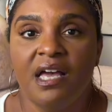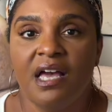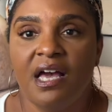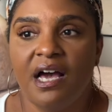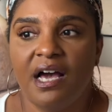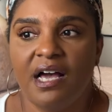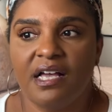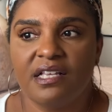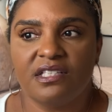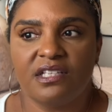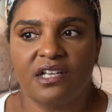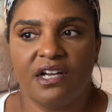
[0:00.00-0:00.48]

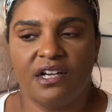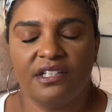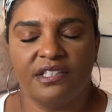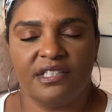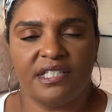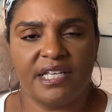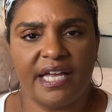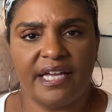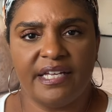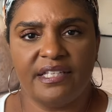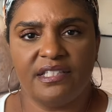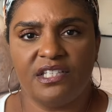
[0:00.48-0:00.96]
I saw a
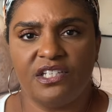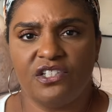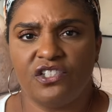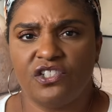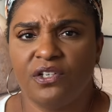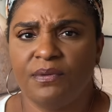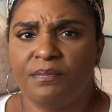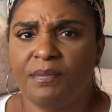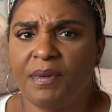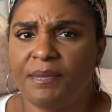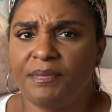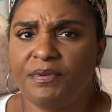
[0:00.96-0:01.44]

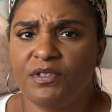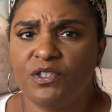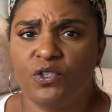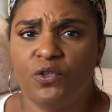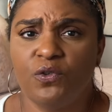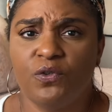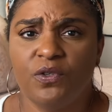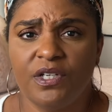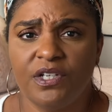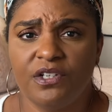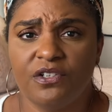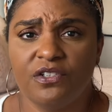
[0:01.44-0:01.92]
dietitian maybe 2
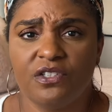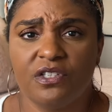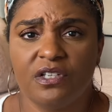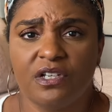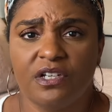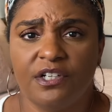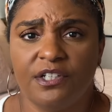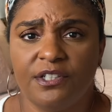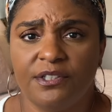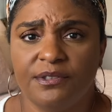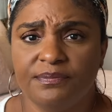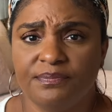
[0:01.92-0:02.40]
years
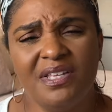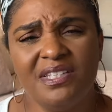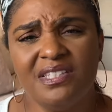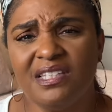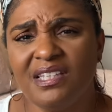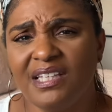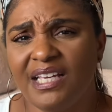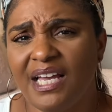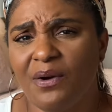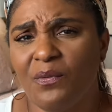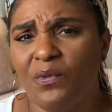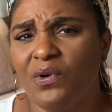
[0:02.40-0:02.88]
ago.
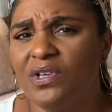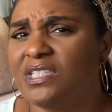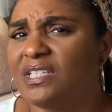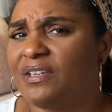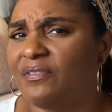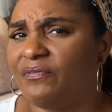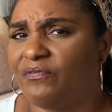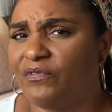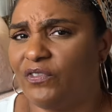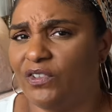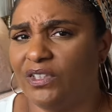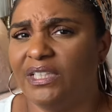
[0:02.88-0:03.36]
Mentally, I
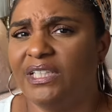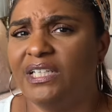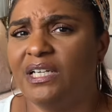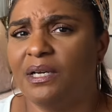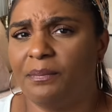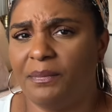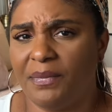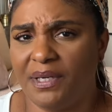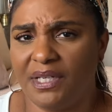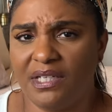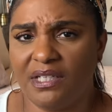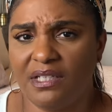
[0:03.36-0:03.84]
wasn't fully
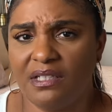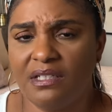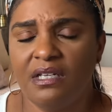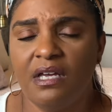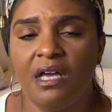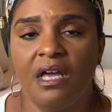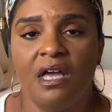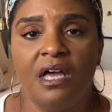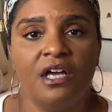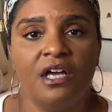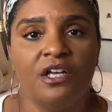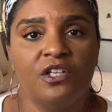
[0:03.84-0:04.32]
committed
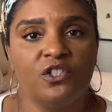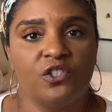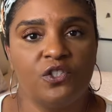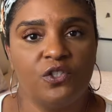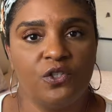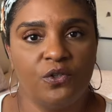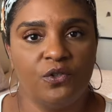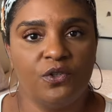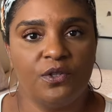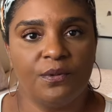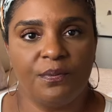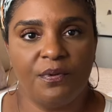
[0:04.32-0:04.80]

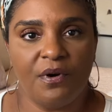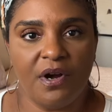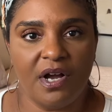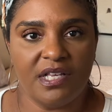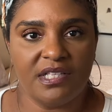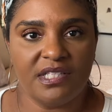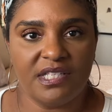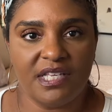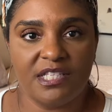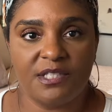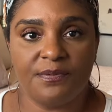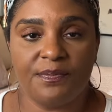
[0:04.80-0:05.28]
to the
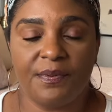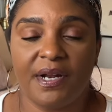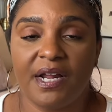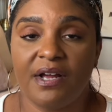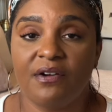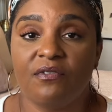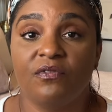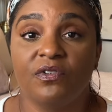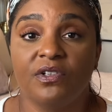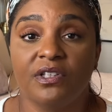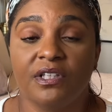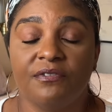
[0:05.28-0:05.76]
process, but I
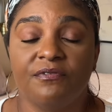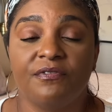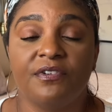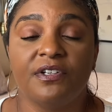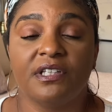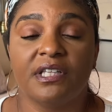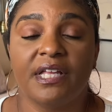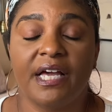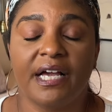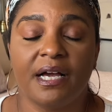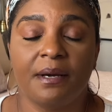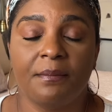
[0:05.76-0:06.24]
really feel
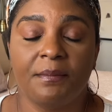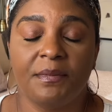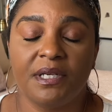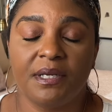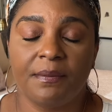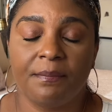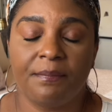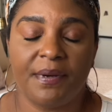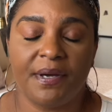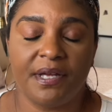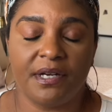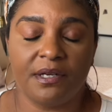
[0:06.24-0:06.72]
like I'm in a
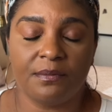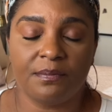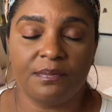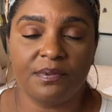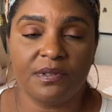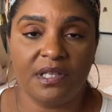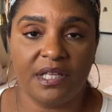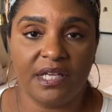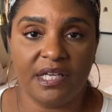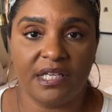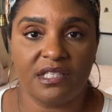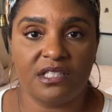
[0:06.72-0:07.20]
better
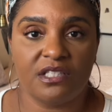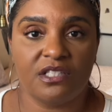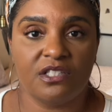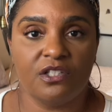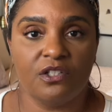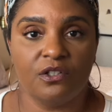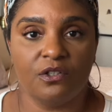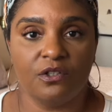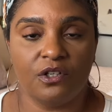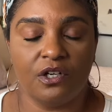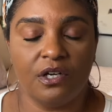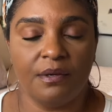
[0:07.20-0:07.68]
place
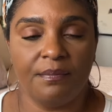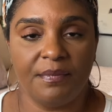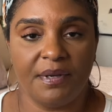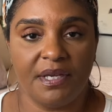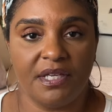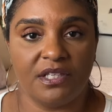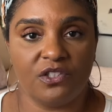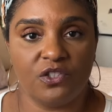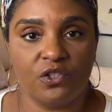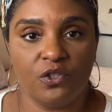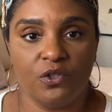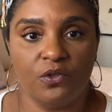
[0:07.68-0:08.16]
to
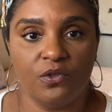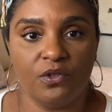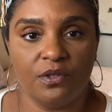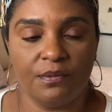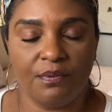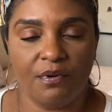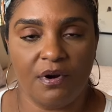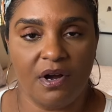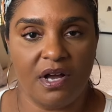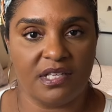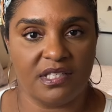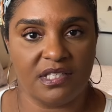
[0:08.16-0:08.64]
commit to the
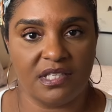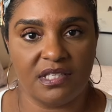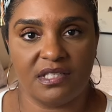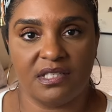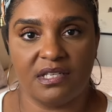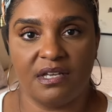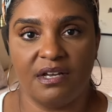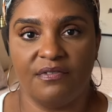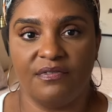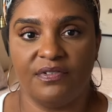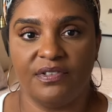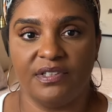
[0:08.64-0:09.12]
process
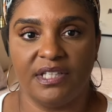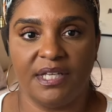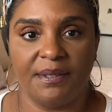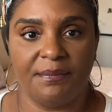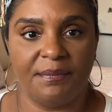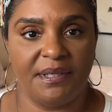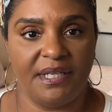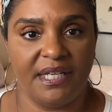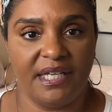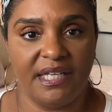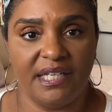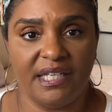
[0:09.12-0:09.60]
of
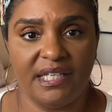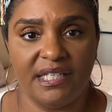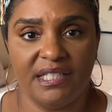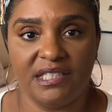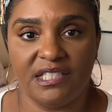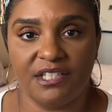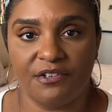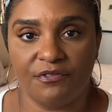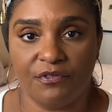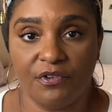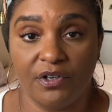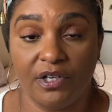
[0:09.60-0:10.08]
eliminating
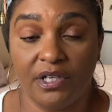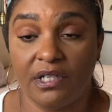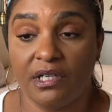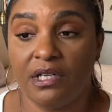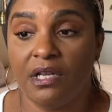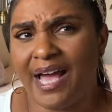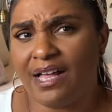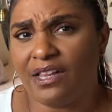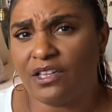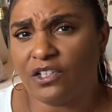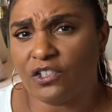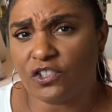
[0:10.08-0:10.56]
different
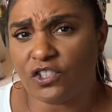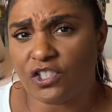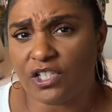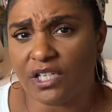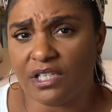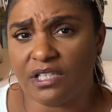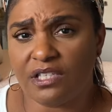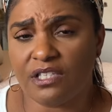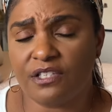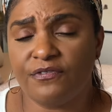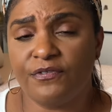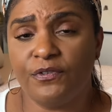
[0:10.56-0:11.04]

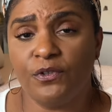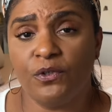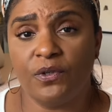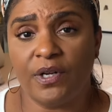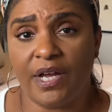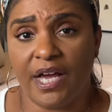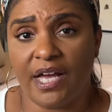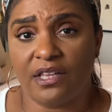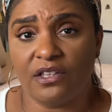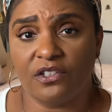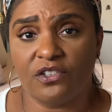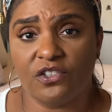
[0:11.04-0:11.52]
allergens, food
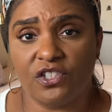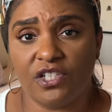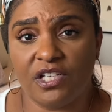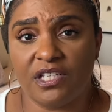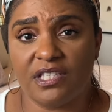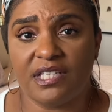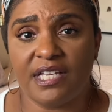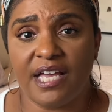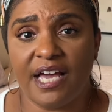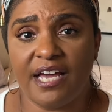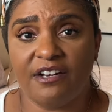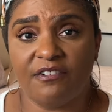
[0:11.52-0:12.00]

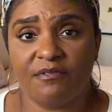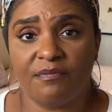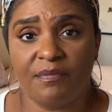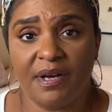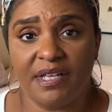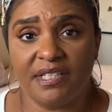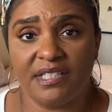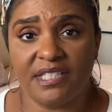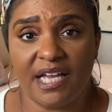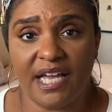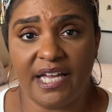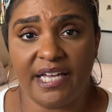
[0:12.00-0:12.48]
allergens, out of my
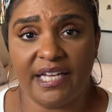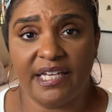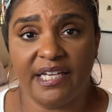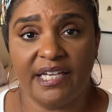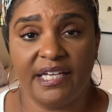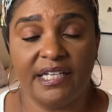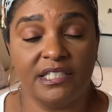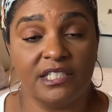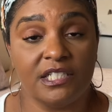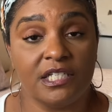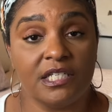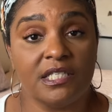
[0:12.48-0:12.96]
diet
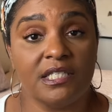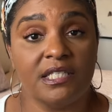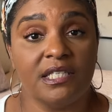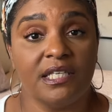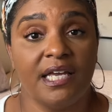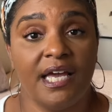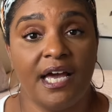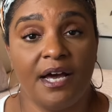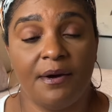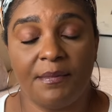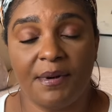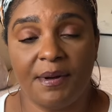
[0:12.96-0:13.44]
and just see
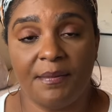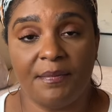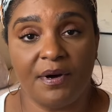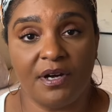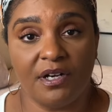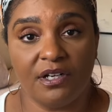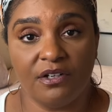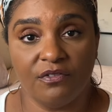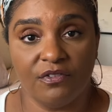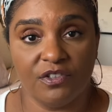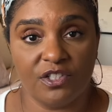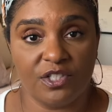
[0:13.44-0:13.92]
how my
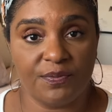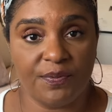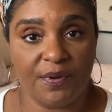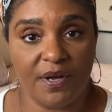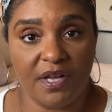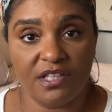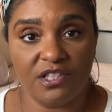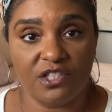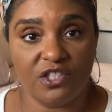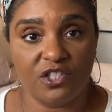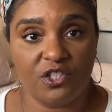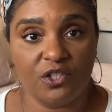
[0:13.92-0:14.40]
body
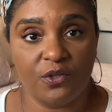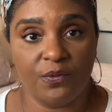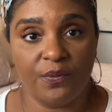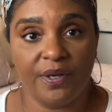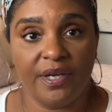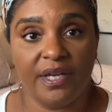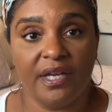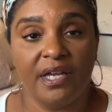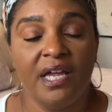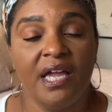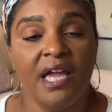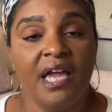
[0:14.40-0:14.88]
responds to
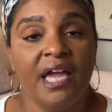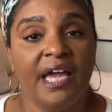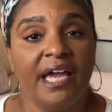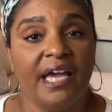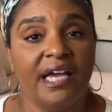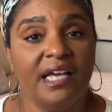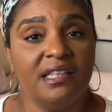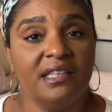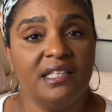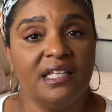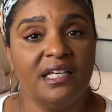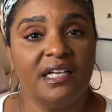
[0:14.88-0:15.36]
it,
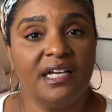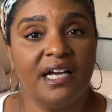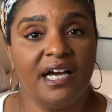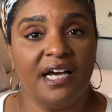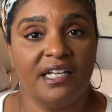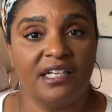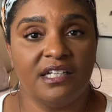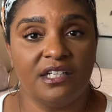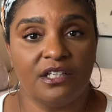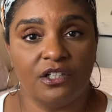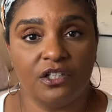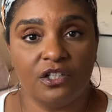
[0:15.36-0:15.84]
and then
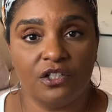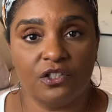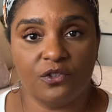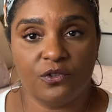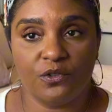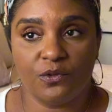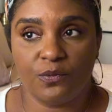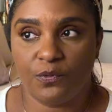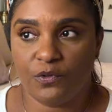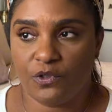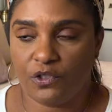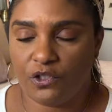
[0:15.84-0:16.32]
kind of
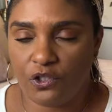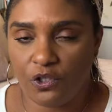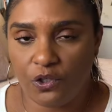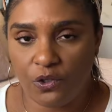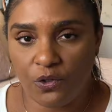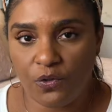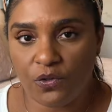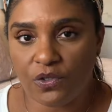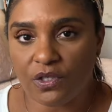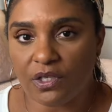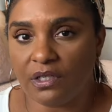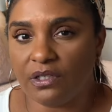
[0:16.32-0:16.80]

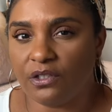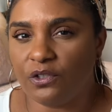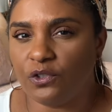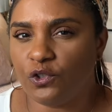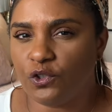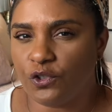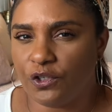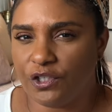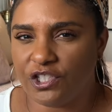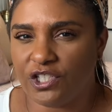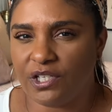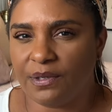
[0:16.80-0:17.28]
choose a
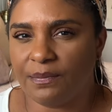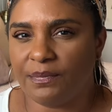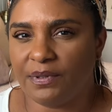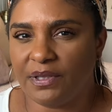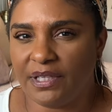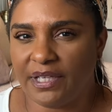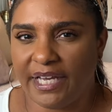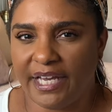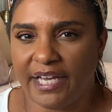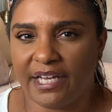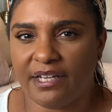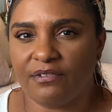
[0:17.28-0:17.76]
nutrition
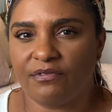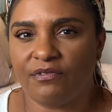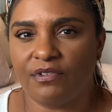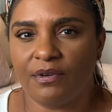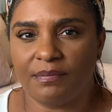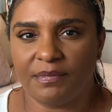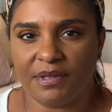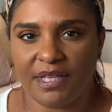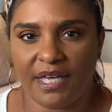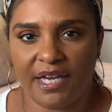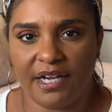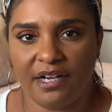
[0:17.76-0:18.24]
plan
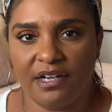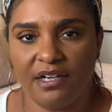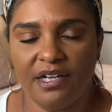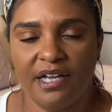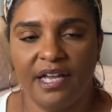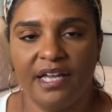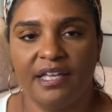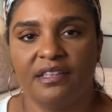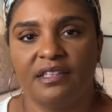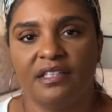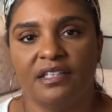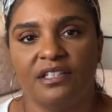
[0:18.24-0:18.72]
from there,
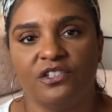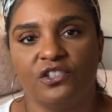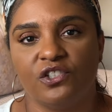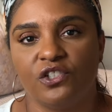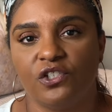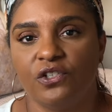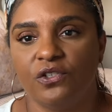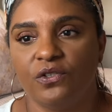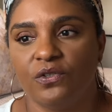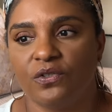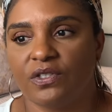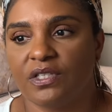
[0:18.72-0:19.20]
and then
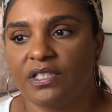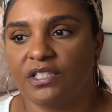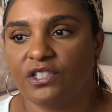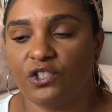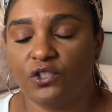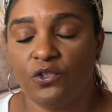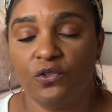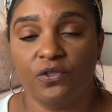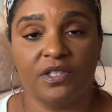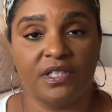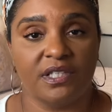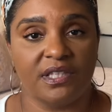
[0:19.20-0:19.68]

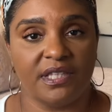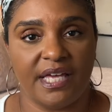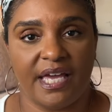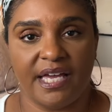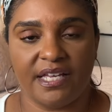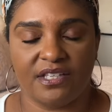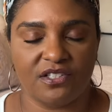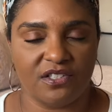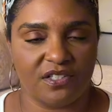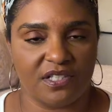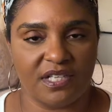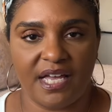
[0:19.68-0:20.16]
choosing the
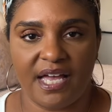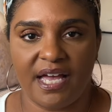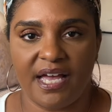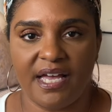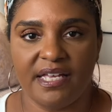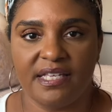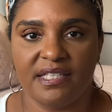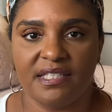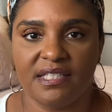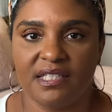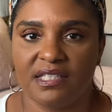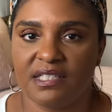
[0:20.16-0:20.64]

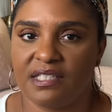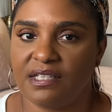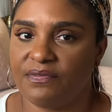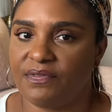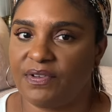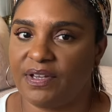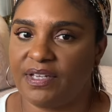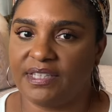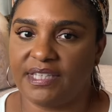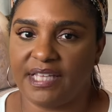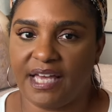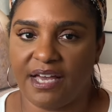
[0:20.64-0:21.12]
exercise and stuff
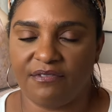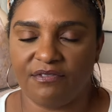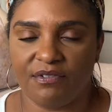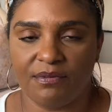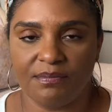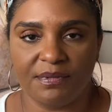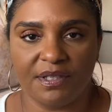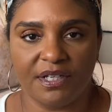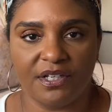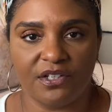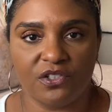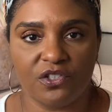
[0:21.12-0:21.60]
like that from
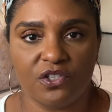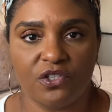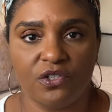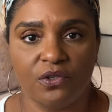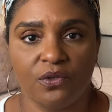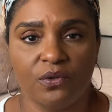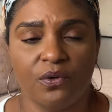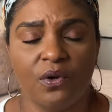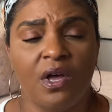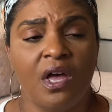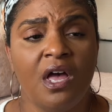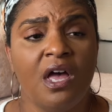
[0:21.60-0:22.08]
there too.